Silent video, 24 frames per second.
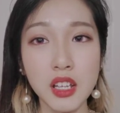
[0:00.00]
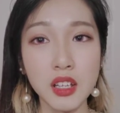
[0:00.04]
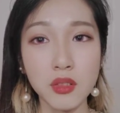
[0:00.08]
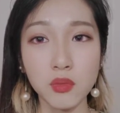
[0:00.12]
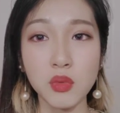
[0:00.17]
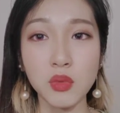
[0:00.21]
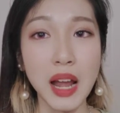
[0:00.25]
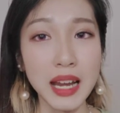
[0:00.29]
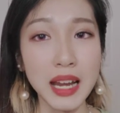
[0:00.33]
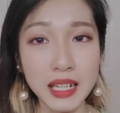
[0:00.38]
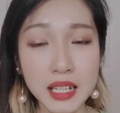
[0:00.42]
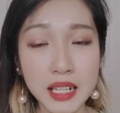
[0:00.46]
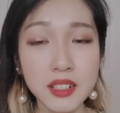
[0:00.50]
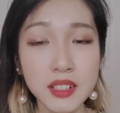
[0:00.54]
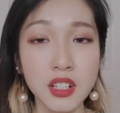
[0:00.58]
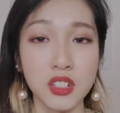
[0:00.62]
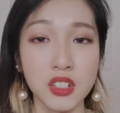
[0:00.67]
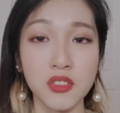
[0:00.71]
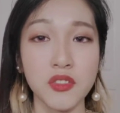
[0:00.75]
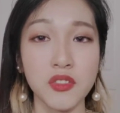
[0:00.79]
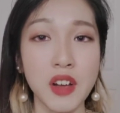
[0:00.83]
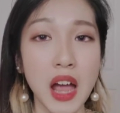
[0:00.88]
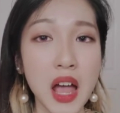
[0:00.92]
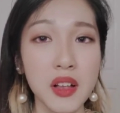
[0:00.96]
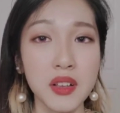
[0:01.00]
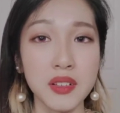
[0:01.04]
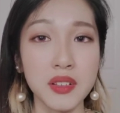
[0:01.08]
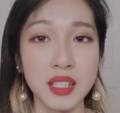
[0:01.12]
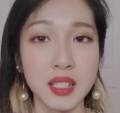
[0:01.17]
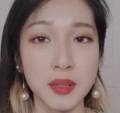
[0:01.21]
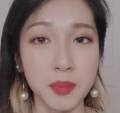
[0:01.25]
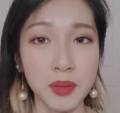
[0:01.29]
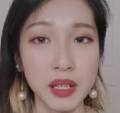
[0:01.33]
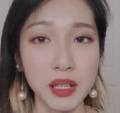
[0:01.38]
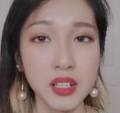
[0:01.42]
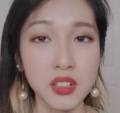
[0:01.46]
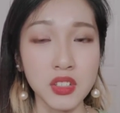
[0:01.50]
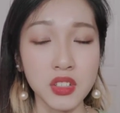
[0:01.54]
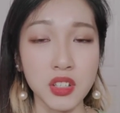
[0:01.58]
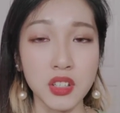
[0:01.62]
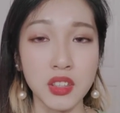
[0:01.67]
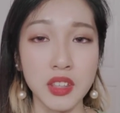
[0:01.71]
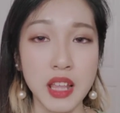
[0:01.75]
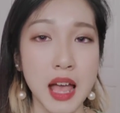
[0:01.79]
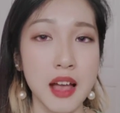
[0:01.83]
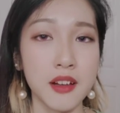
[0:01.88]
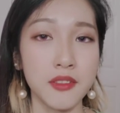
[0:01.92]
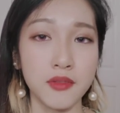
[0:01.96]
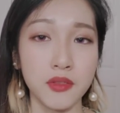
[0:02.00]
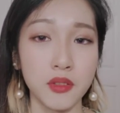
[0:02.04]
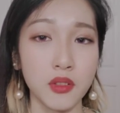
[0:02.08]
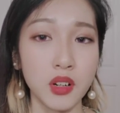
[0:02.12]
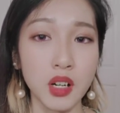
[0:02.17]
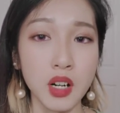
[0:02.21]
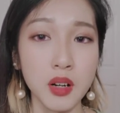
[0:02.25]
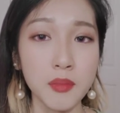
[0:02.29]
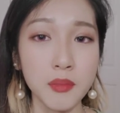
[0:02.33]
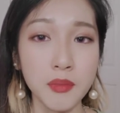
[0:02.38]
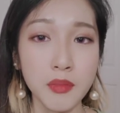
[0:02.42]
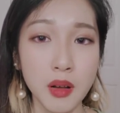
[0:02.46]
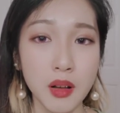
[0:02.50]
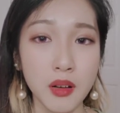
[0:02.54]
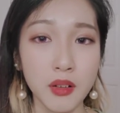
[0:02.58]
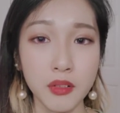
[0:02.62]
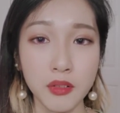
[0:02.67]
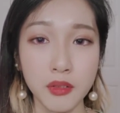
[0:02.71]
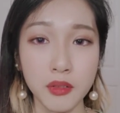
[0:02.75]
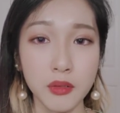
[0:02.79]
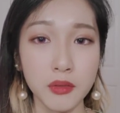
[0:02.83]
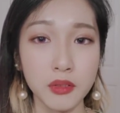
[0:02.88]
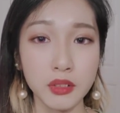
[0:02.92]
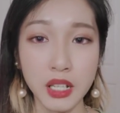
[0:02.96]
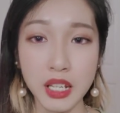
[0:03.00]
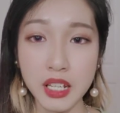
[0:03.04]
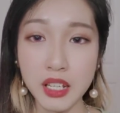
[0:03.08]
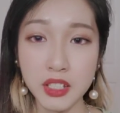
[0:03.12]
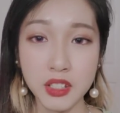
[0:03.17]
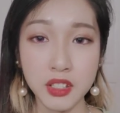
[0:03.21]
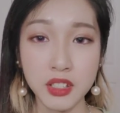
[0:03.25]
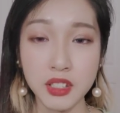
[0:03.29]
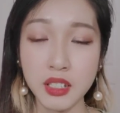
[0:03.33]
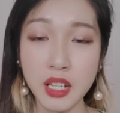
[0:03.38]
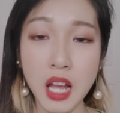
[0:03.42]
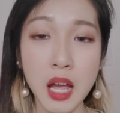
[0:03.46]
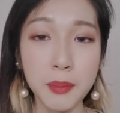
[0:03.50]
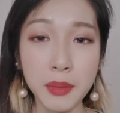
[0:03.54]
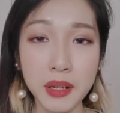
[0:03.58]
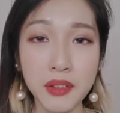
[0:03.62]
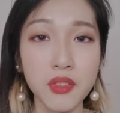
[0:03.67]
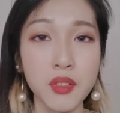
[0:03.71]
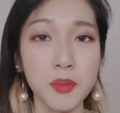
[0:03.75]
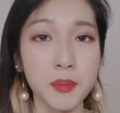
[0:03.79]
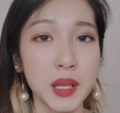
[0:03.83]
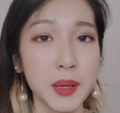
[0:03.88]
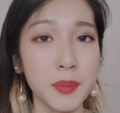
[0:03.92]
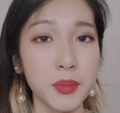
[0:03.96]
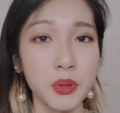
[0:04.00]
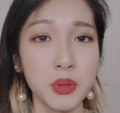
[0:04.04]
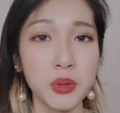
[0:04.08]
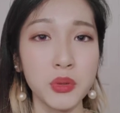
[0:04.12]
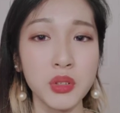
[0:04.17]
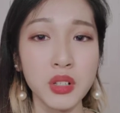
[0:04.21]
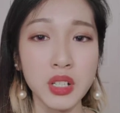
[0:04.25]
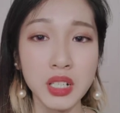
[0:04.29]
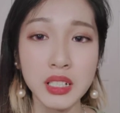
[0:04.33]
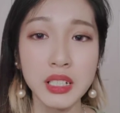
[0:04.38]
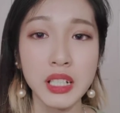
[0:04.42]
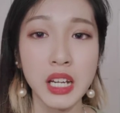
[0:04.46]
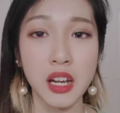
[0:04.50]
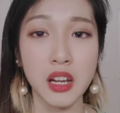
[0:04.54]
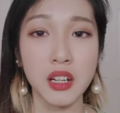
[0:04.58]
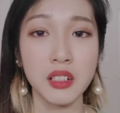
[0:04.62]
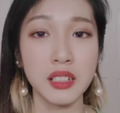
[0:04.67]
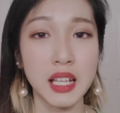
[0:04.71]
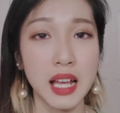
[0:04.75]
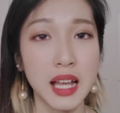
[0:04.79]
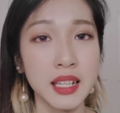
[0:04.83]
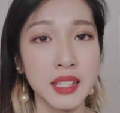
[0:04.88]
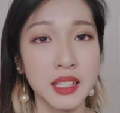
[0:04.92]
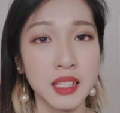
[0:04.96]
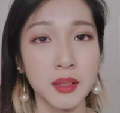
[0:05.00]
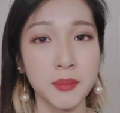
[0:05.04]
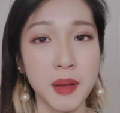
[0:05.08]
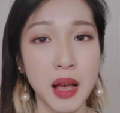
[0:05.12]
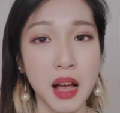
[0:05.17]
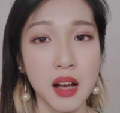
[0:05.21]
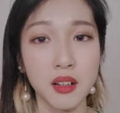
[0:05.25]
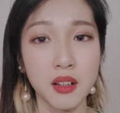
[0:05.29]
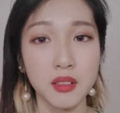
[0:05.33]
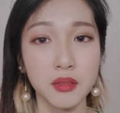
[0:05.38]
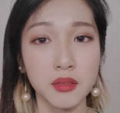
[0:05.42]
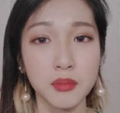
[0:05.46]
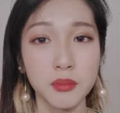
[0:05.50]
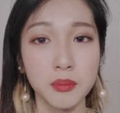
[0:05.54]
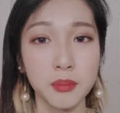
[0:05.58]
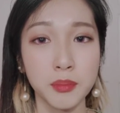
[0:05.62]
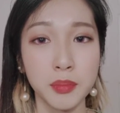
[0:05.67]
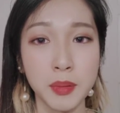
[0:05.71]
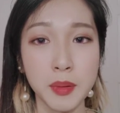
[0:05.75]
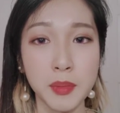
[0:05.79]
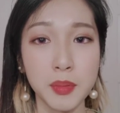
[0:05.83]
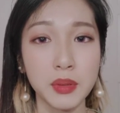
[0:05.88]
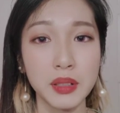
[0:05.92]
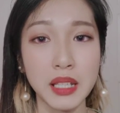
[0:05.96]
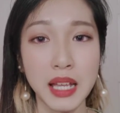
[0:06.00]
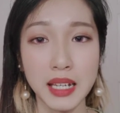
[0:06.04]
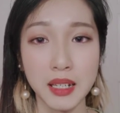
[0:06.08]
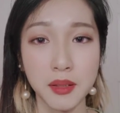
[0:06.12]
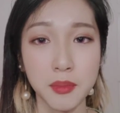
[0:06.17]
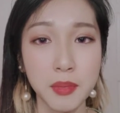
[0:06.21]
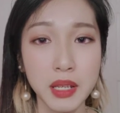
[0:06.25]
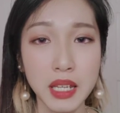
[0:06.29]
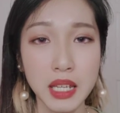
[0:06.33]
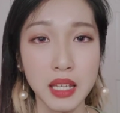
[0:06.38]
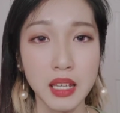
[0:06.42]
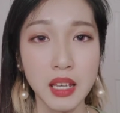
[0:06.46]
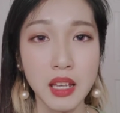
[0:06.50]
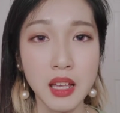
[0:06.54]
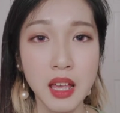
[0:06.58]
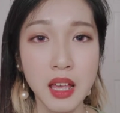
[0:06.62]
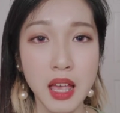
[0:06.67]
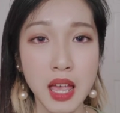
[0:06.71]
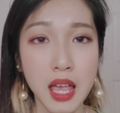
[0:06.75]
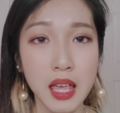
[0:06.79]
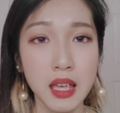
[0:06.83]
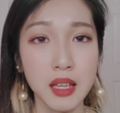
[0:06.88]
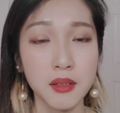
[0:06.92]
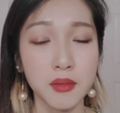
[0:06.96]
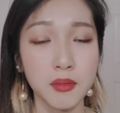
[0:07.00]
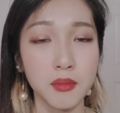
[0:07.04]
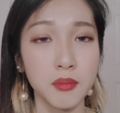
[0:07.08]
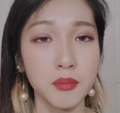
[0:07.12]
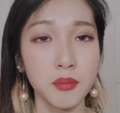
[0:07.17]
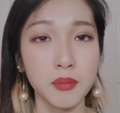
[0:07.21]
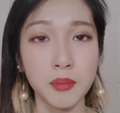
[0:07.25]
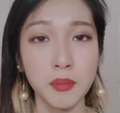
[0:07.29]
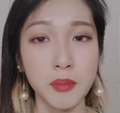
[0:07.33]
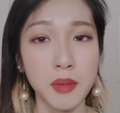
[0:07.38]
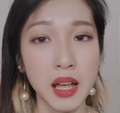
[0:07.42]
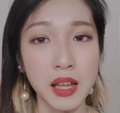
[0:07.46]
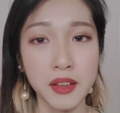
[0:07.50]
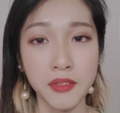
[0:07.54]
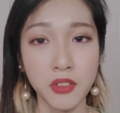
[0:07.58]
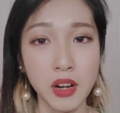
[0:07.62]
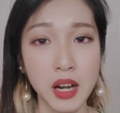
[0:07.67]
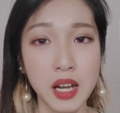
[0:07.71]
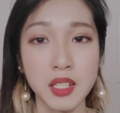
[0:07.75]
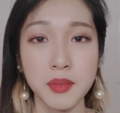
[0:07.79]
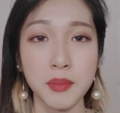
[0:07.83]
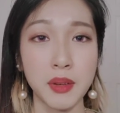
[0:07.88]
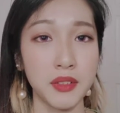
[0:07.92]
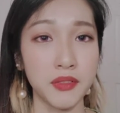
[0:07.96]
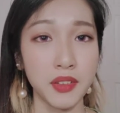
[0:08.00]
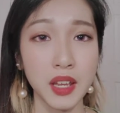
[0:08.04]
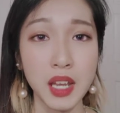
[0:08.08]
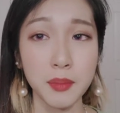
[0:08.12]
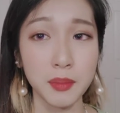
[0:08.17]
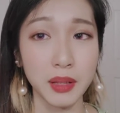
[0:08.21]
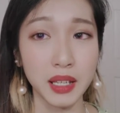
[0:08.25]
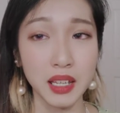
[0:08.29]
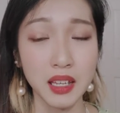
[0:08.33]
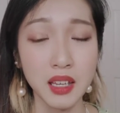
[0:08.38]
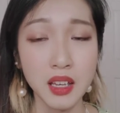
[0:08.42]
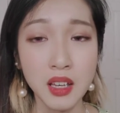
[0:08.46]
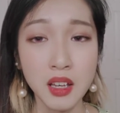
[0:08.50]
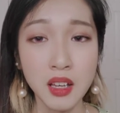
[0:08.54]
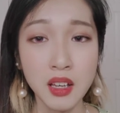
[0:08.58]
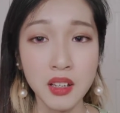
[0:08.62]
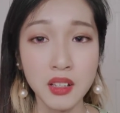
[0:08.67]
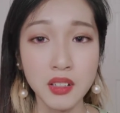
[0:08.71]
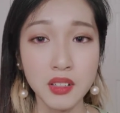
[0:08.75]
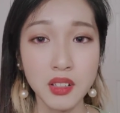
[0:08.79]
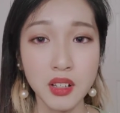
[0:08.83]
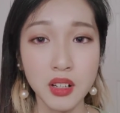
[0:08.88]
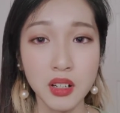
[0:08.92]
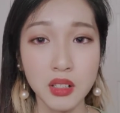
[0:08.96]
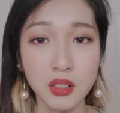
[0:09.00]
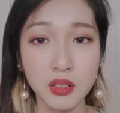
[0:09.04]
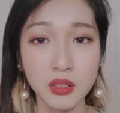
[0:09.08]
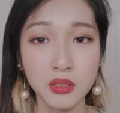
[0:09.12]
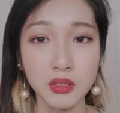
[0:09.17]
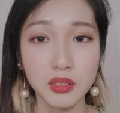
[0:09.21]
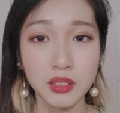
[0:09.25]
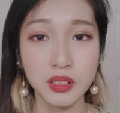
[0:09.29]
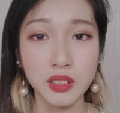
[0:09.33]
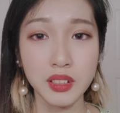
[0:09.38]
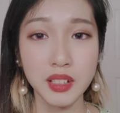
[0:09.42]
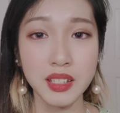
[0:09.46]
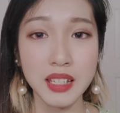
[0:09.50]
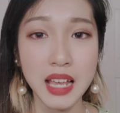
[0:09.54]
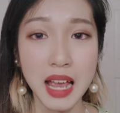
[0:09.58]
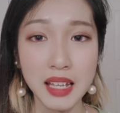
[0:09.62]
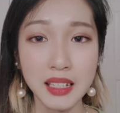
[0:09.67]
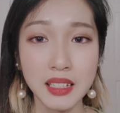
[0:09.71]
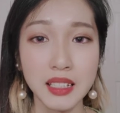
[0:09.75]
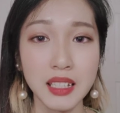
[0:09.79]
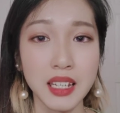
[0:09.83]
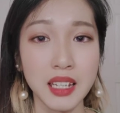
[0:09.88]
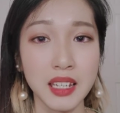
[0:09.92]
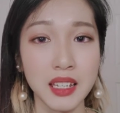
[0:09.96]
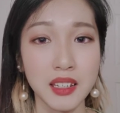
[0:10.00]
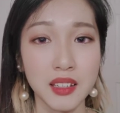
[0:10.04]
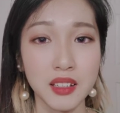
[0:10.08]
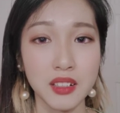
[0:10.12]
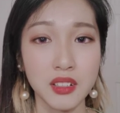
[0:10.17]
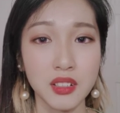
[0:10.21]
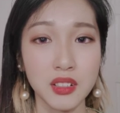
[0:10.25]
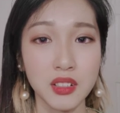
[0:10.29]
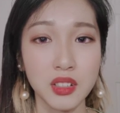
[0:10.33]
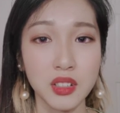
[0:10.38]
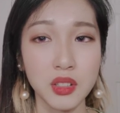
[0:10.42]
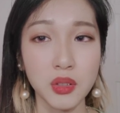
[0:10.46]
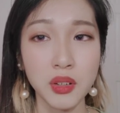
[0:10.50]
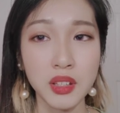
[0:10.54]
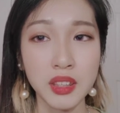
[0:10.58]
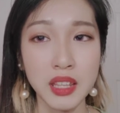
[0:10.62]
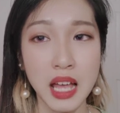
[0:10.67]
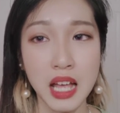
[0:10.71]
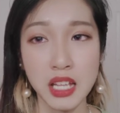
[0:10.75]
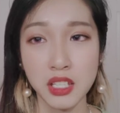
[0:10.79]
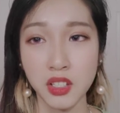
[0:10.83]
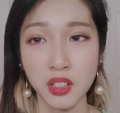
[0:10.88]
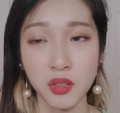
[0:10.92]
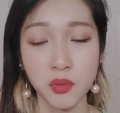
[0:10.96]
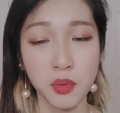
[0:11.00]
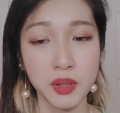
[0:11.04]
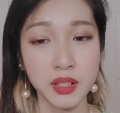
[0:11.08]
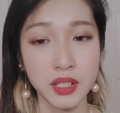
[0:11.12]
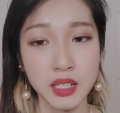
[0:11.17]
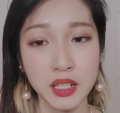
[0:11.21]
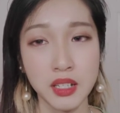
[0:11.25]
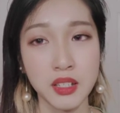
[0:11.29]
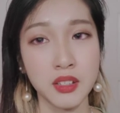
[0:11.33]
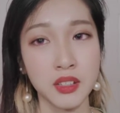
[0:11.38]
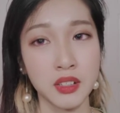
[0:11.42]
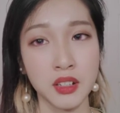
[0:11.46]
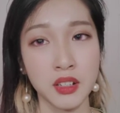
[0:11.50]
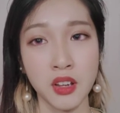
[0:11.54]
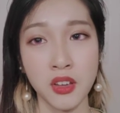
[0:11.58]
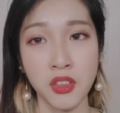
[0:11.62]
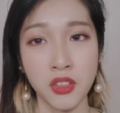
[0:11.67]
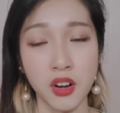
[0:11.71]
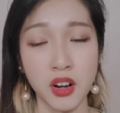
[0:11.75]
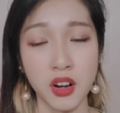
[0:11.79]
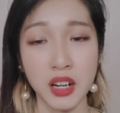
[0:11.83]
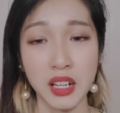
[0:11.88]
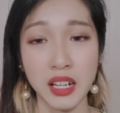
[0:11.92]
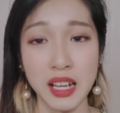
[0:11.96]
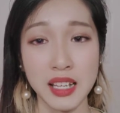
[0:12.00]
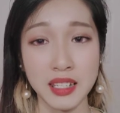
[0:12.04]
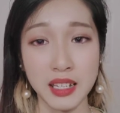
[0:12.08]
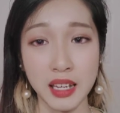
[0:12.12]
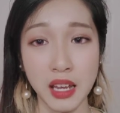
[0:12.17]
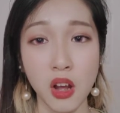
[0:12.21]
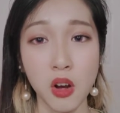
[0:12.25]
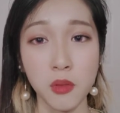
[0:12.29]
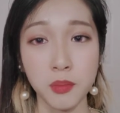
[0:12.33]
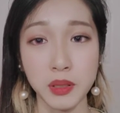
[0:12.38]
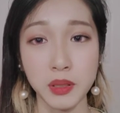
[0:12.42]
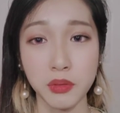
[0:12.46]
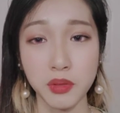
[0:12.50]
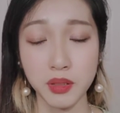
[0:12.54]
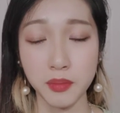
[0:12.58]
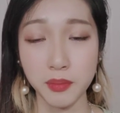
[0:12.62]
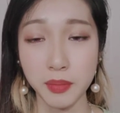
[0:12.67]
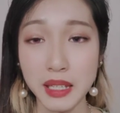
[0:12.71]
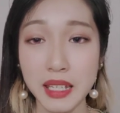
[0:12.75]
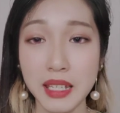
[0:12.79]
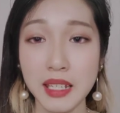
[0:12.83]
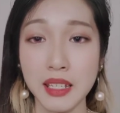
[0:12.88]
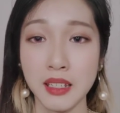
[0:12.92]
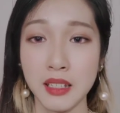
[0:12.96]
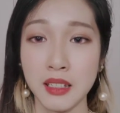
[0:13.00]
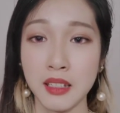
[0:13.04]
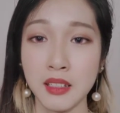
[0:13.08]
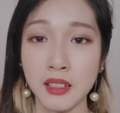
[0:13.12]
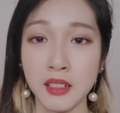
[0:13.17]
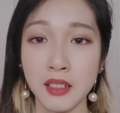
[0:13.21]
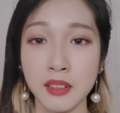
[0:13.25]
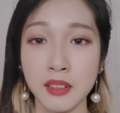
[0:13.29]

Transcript: Writing such a vile speech in that form, it's coming from people who couldn't care less about people like me and my friends, my family. So sadly, doing that just wasn't as cathartic as I hoped it would be.